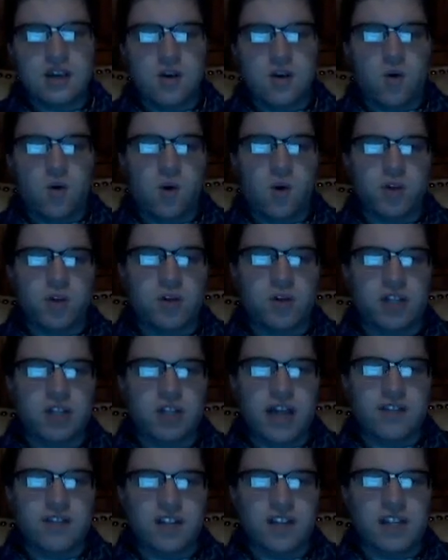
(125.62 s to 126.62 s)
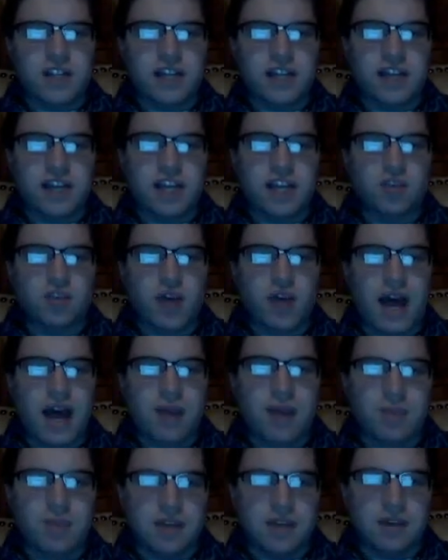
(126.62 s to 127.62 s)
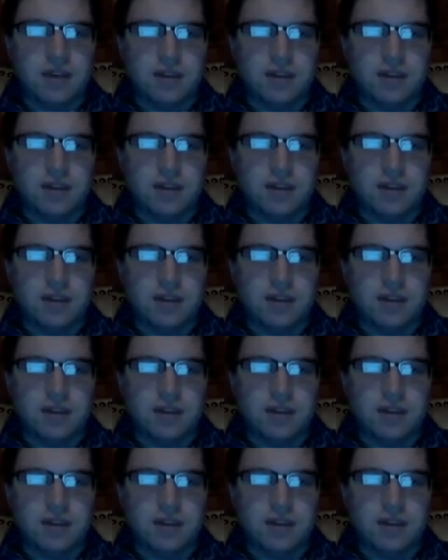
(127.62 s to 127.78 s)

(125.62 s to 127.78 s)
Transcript: or you left click and you copy.